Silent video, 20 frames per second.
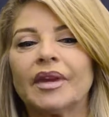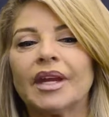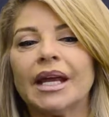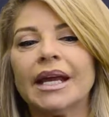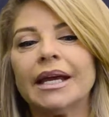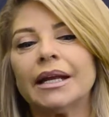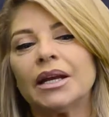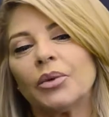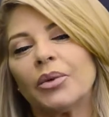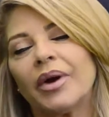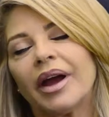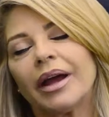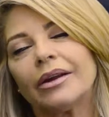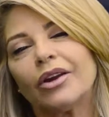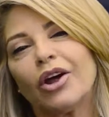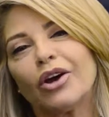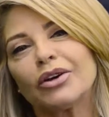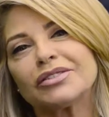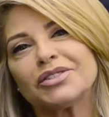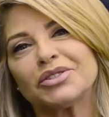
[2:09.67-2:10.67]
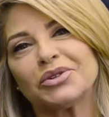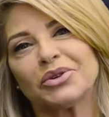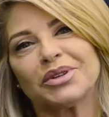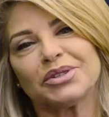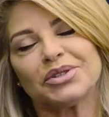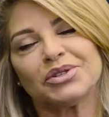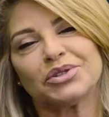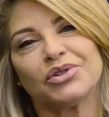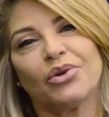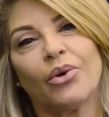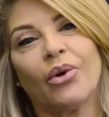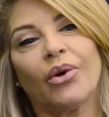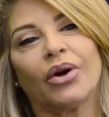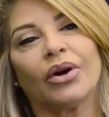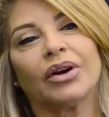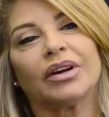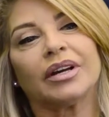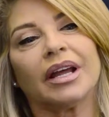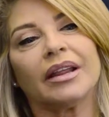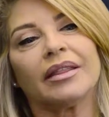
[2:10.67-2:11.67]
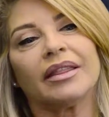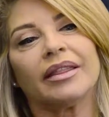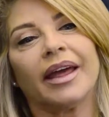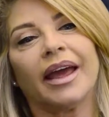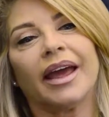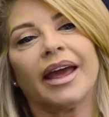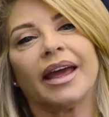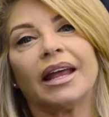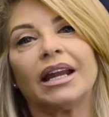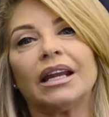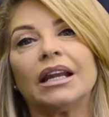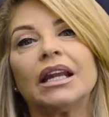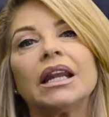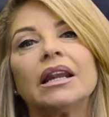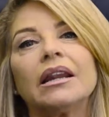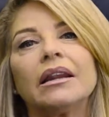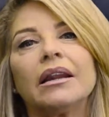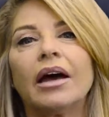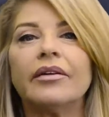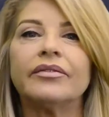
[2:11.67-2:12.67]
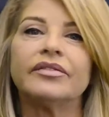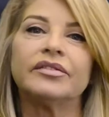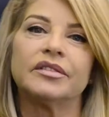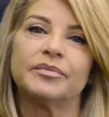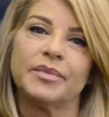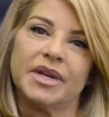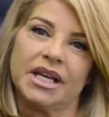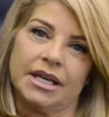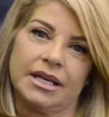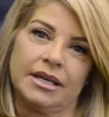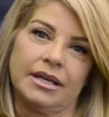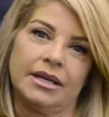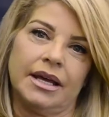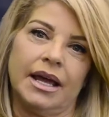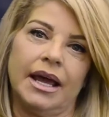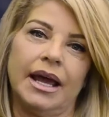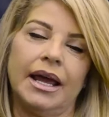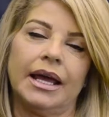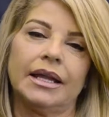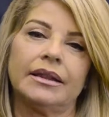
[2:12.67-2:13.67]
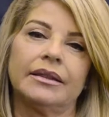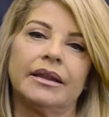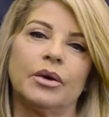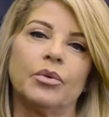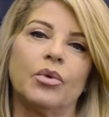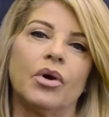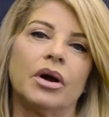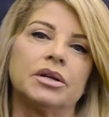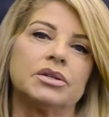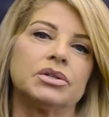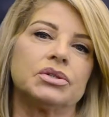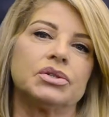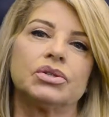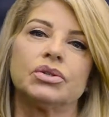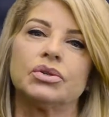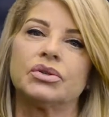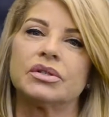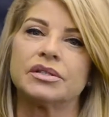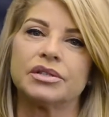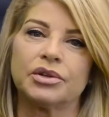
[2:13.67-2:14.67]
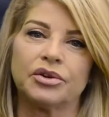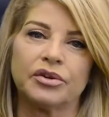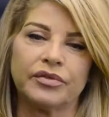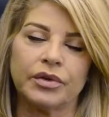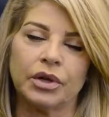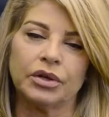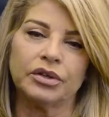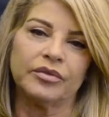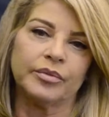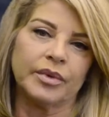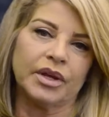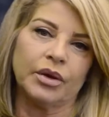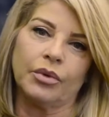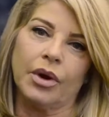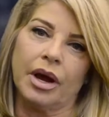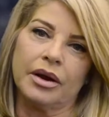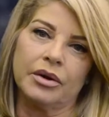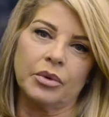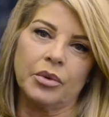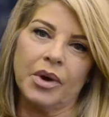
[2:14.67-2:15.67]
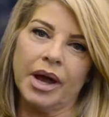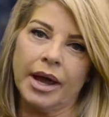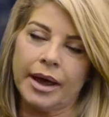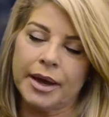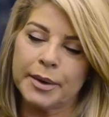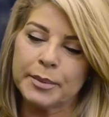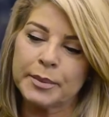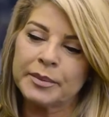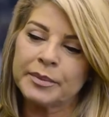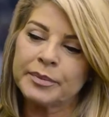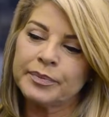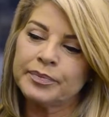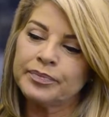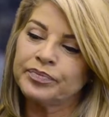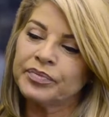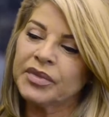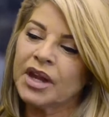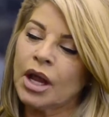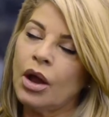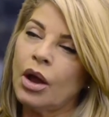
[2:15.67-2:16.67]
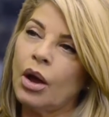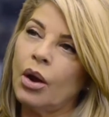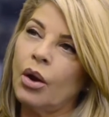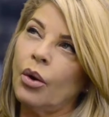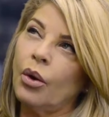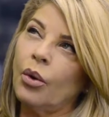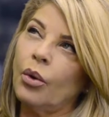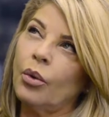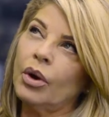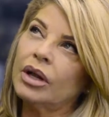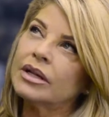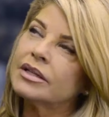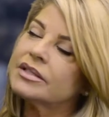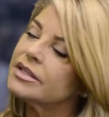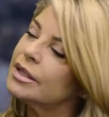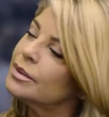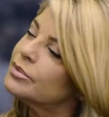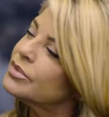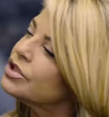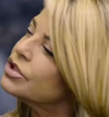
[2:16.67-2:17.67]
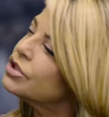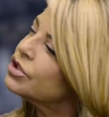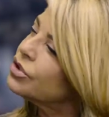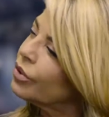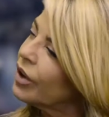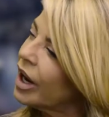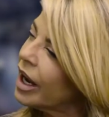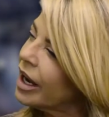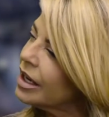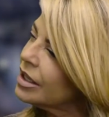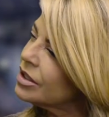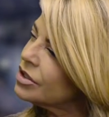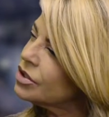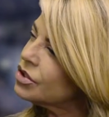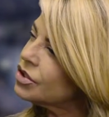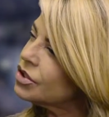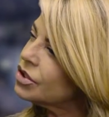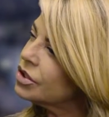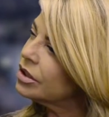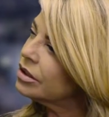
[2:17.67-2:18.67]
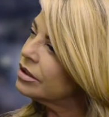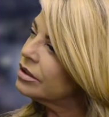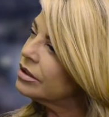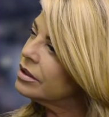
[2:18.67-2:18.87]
Anyway, long story short, they loved me, and they wanted to shoot a centerfold of me right away. Well, in some strange,